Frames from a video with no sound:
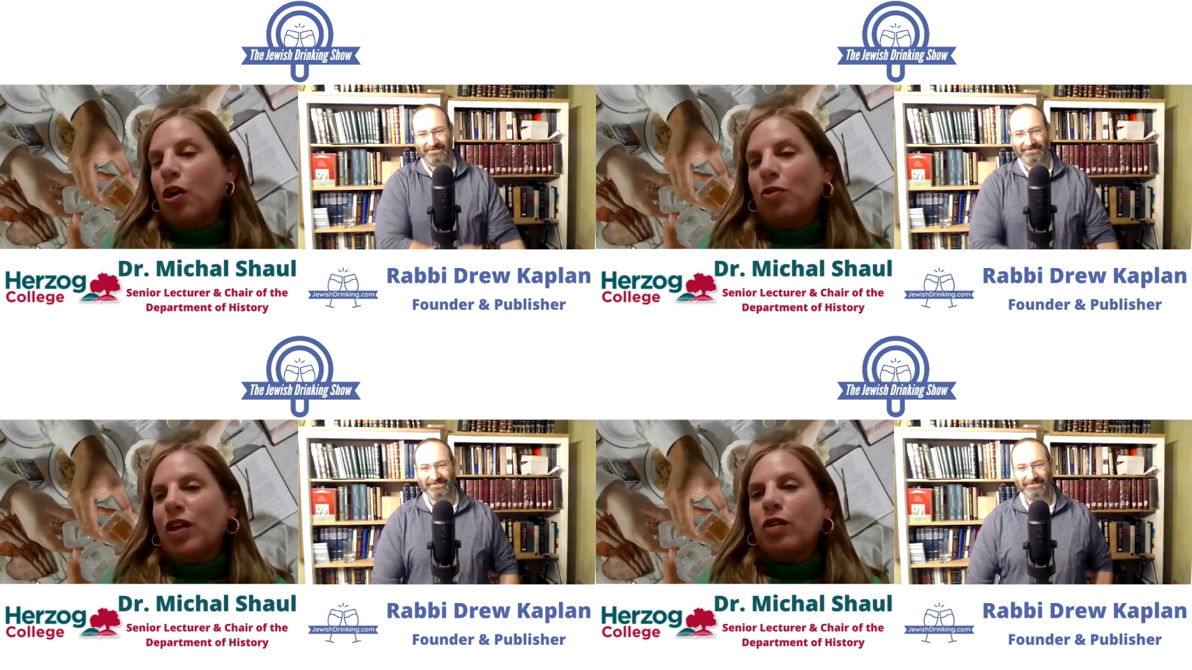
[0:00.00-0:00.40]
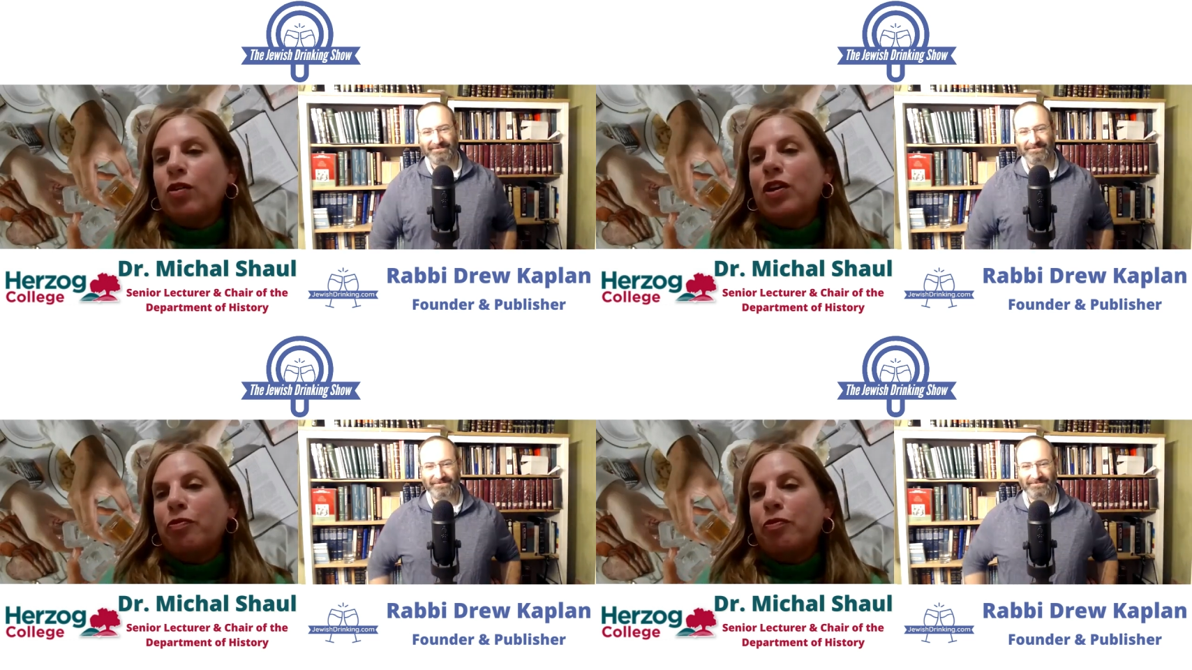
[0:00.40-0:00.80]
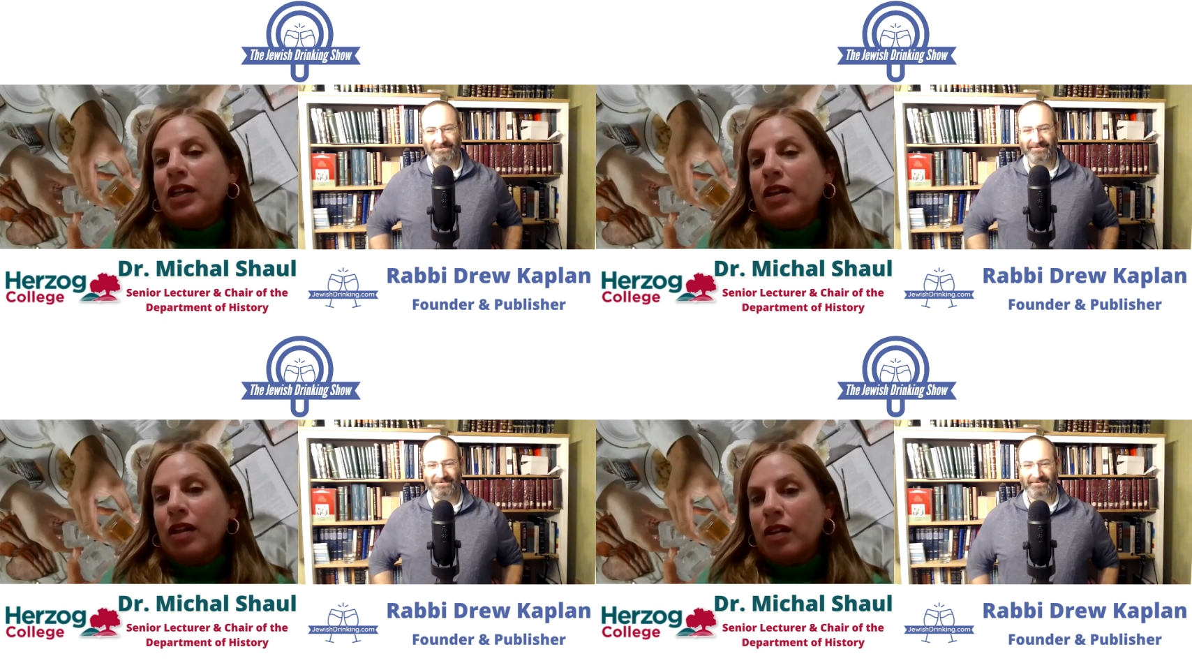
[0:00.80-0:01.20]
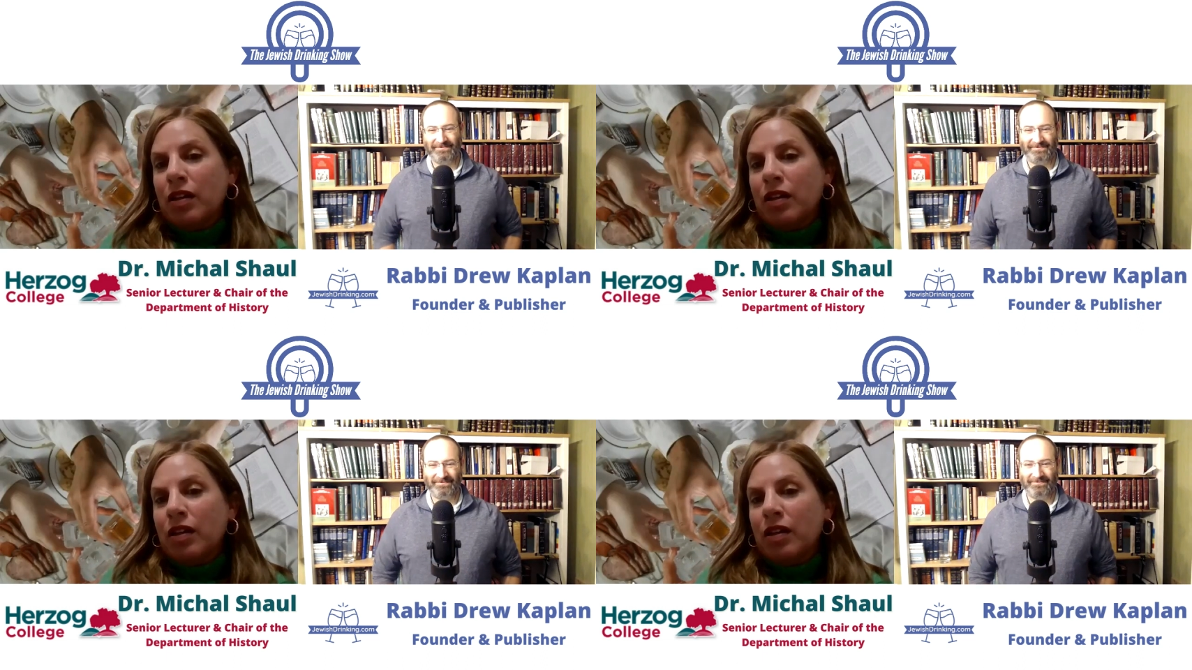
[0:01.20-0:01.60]
Speaker 1: you know they could have made
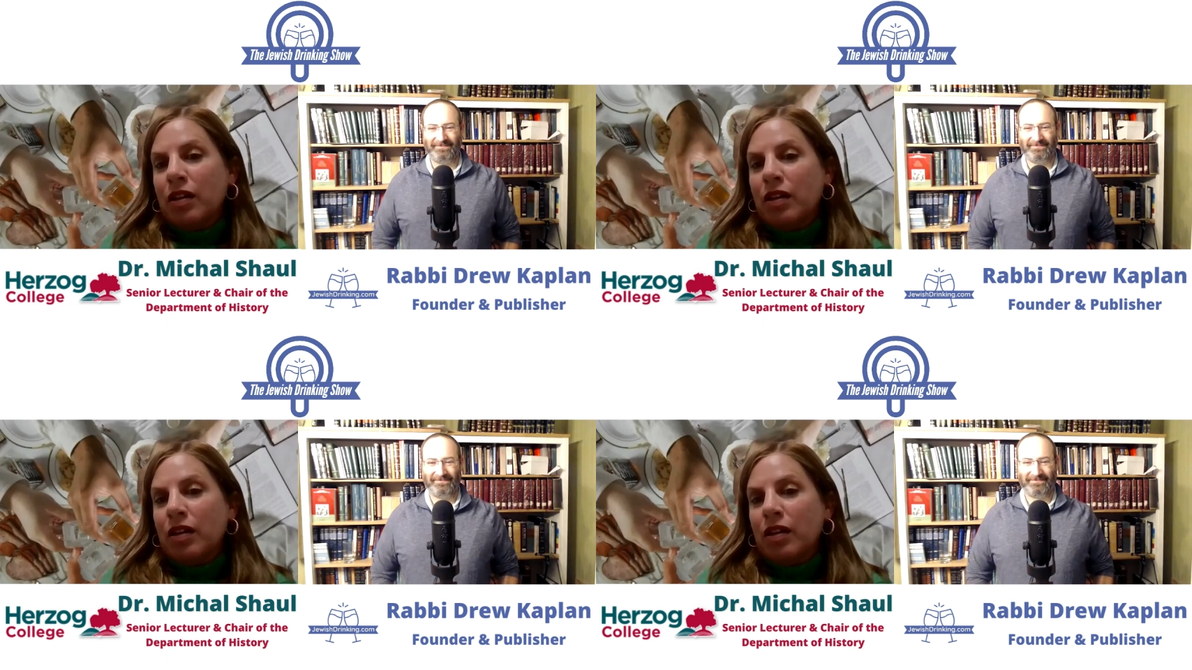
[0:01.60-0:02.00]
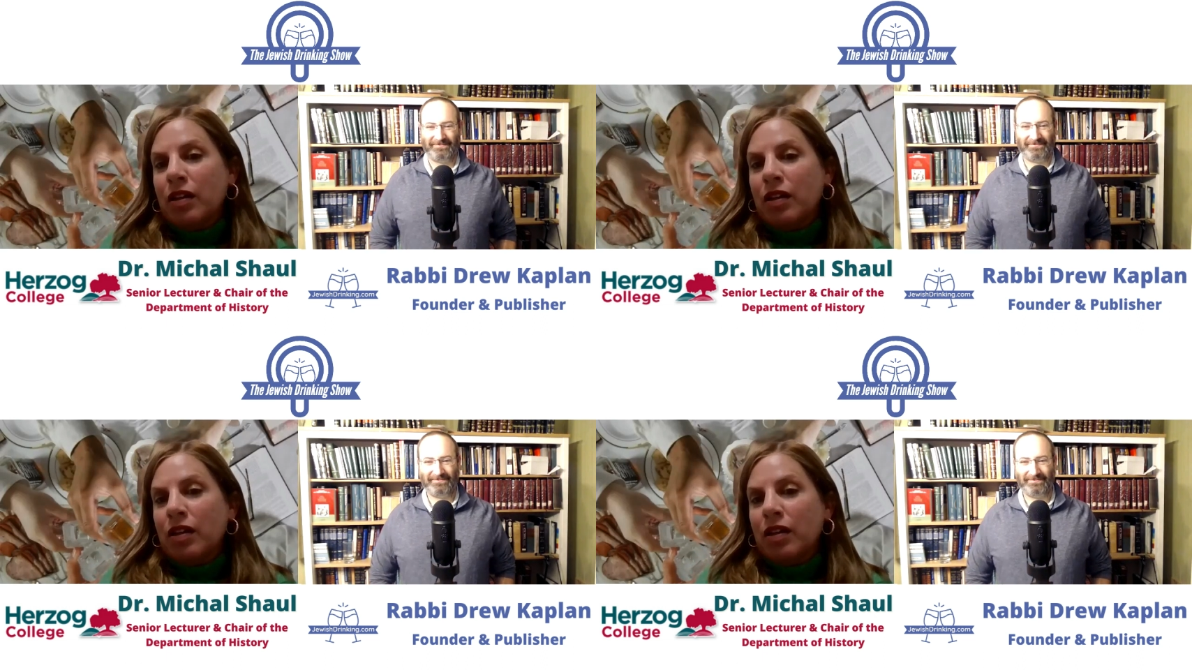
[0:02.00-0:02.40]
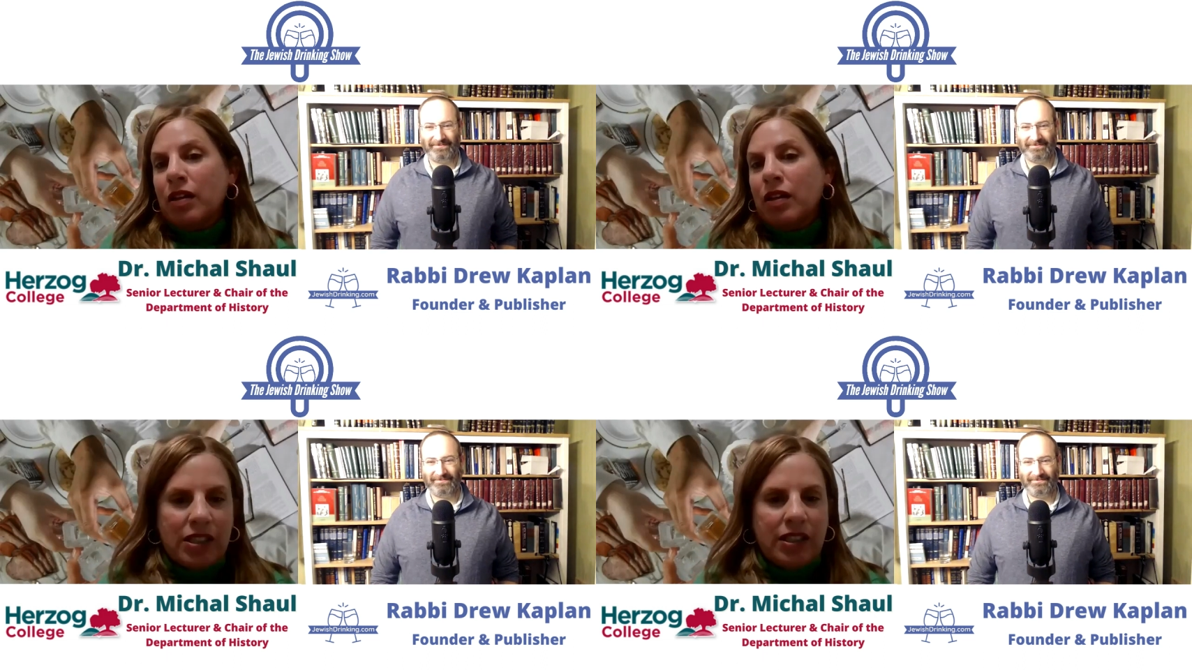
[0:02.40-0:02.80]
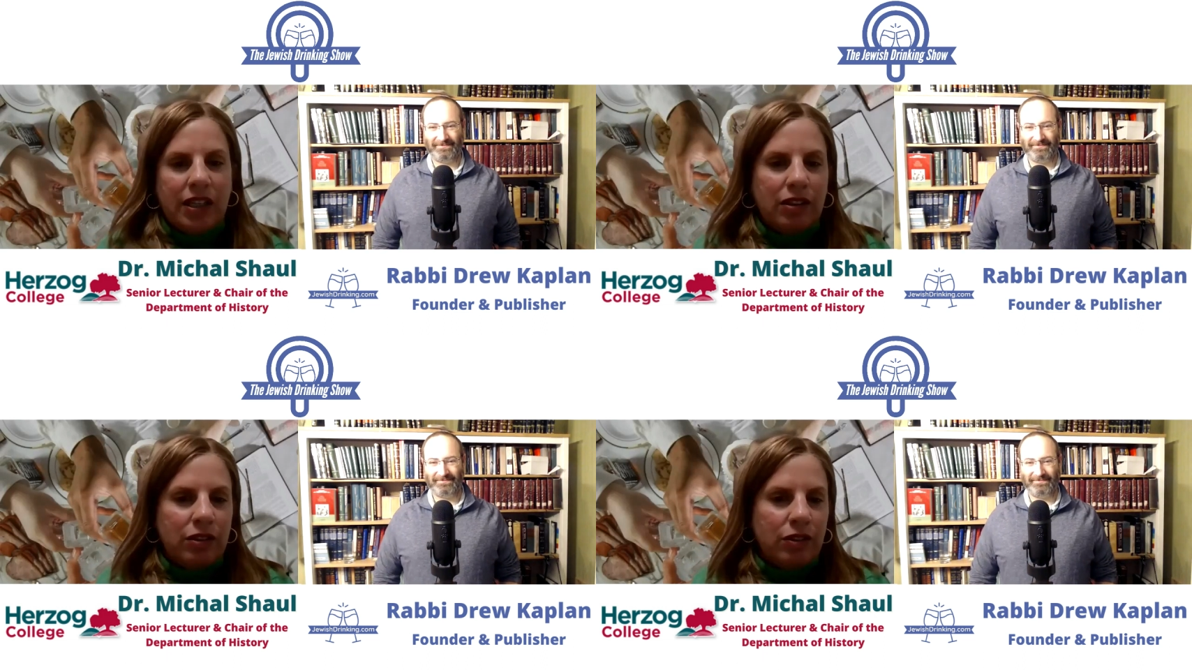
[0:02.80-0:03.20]
they could have met in somewhere
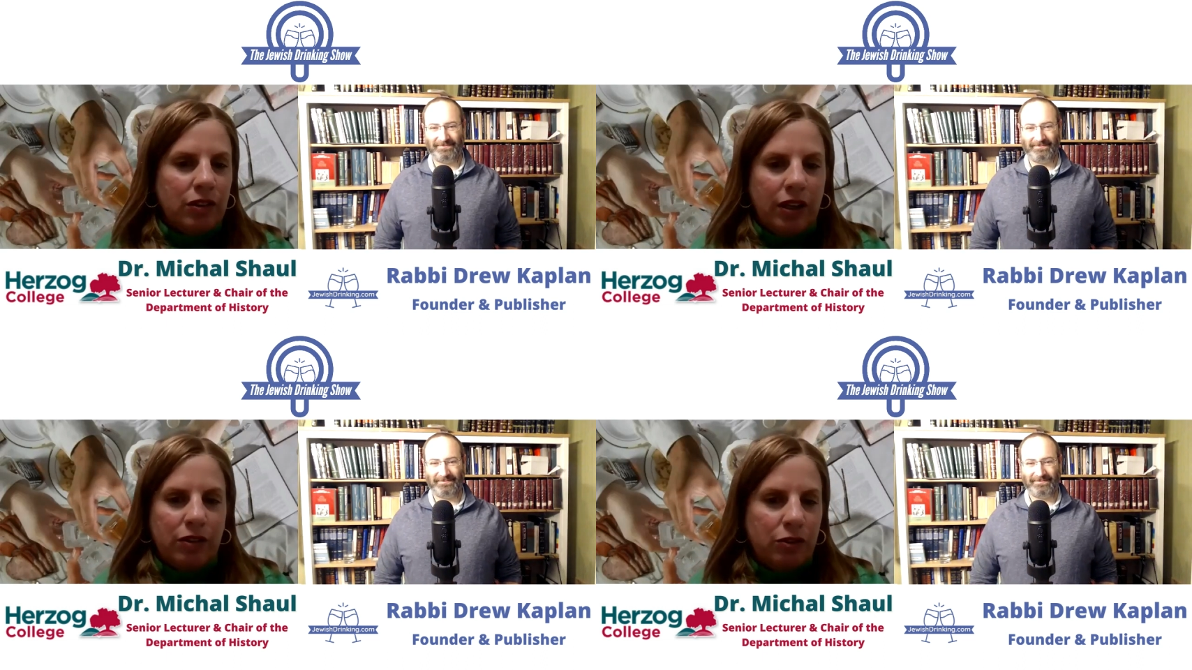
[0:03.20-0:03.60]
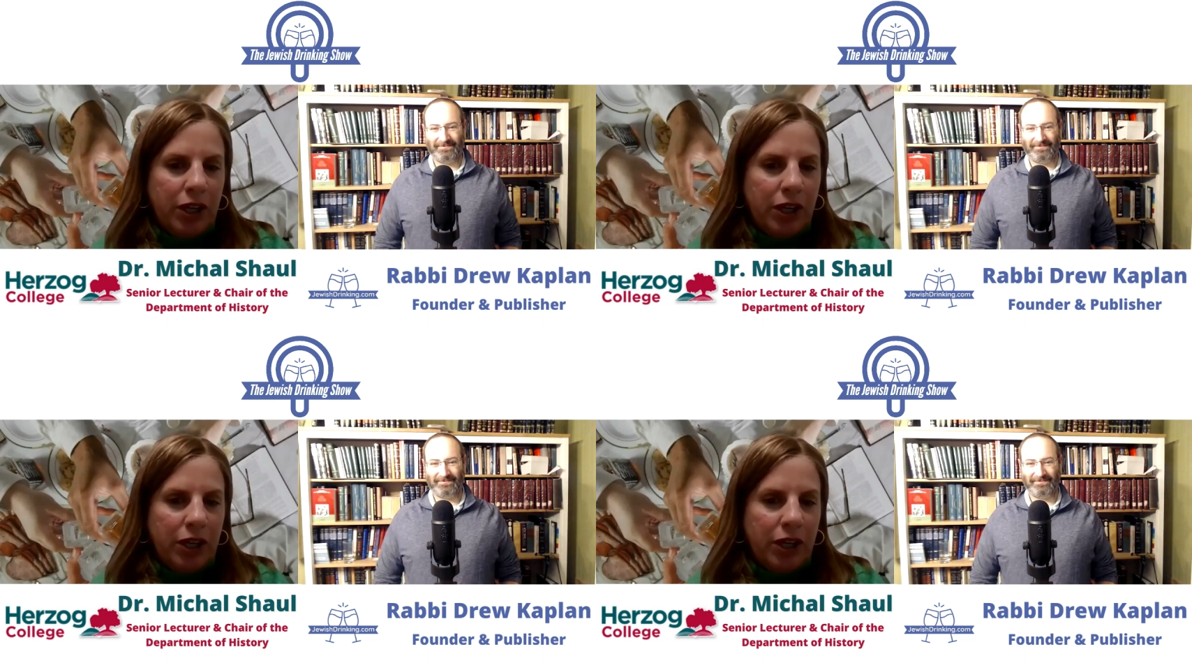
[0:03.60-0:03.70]
else and,